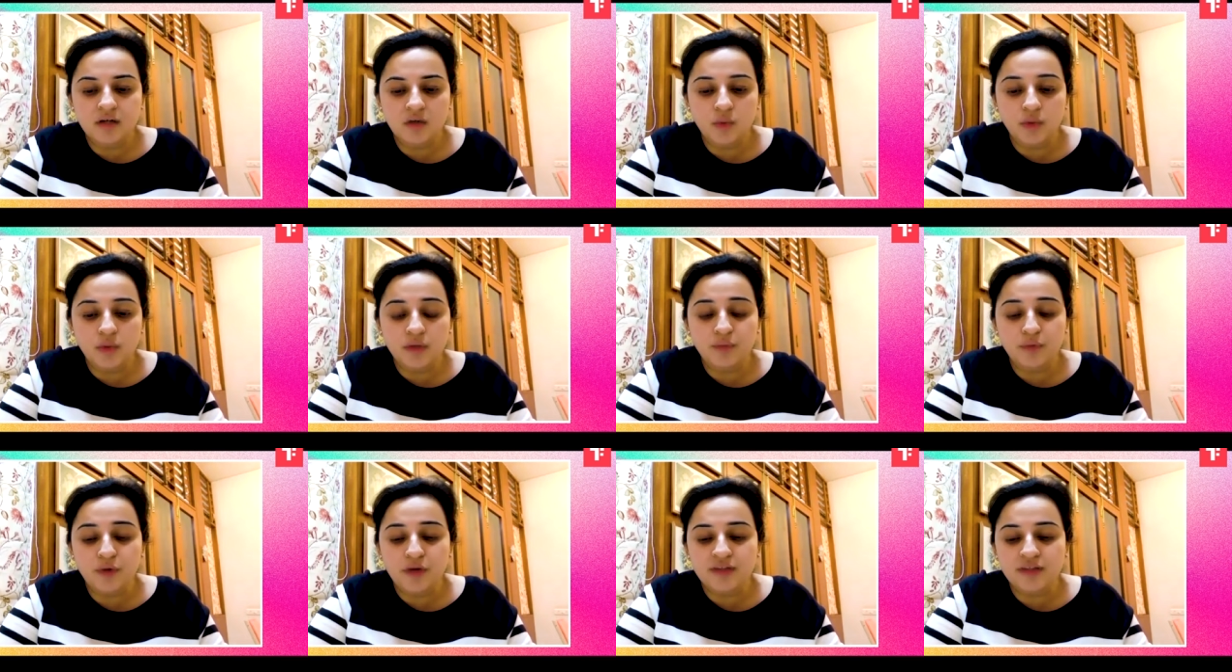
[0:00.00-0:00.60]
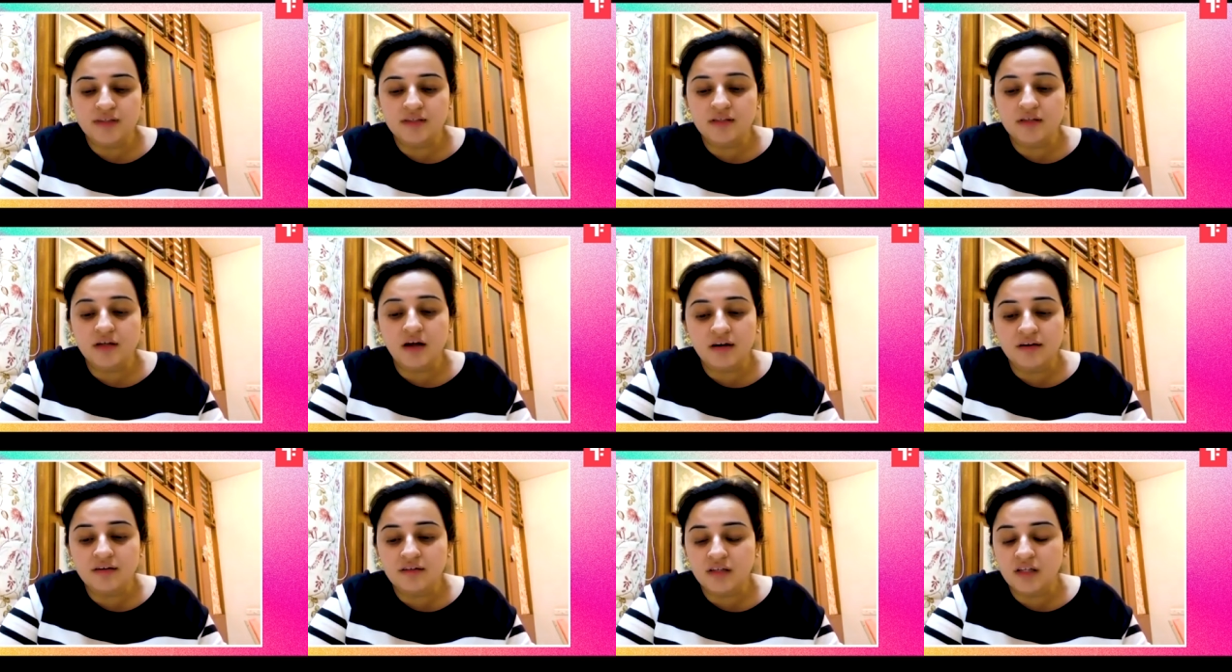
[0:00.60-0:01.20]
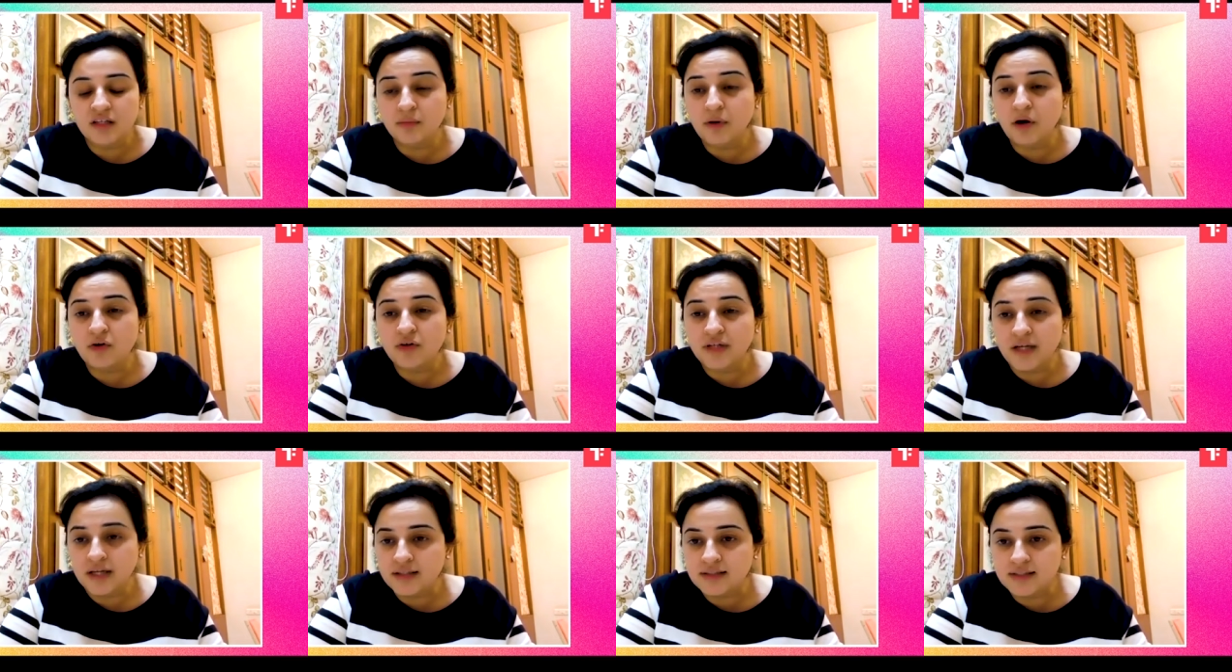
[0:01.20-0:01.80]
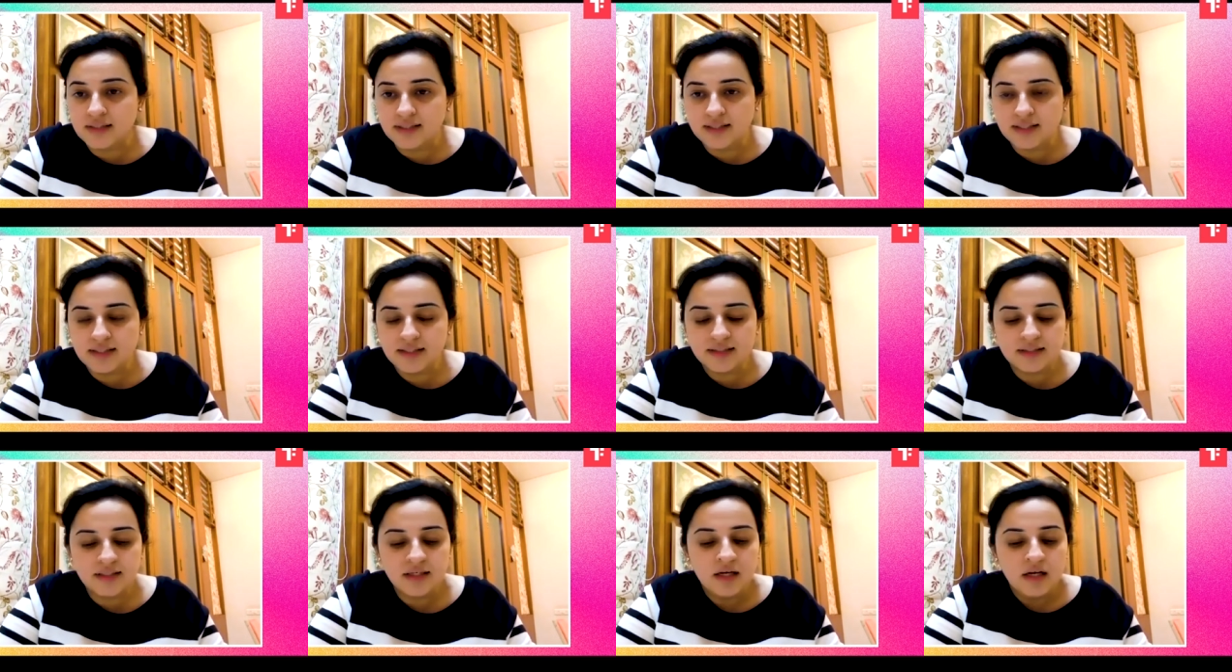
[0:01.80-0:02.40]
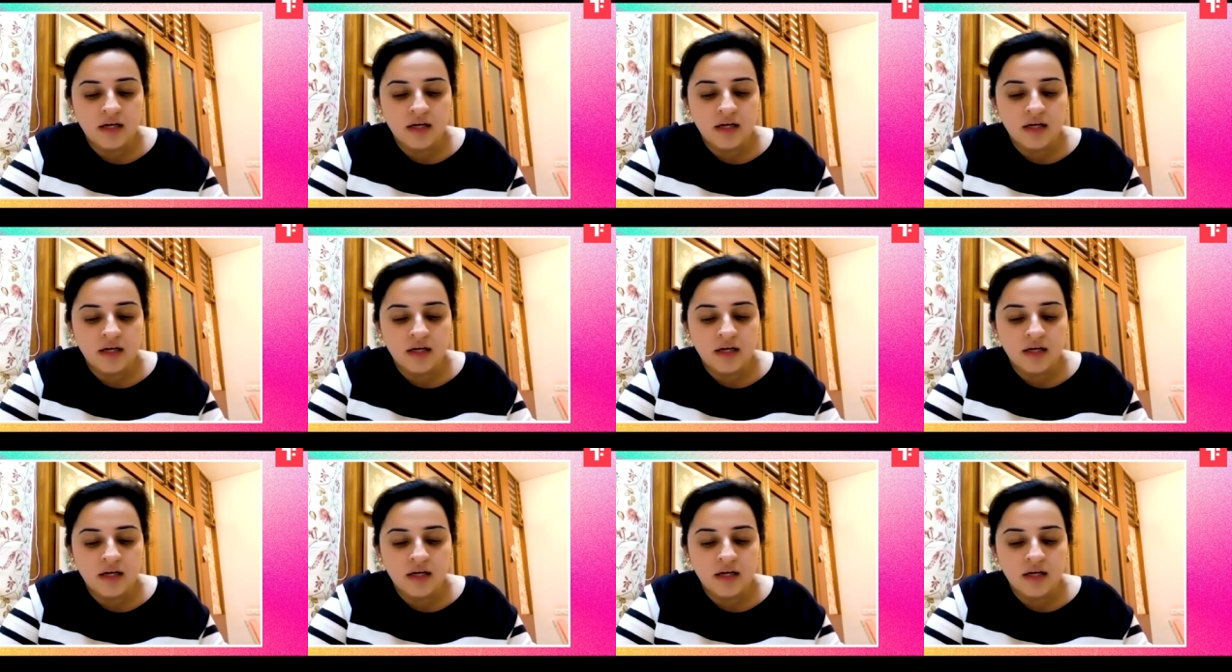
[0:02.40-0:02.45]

we are present currently in about 10 cities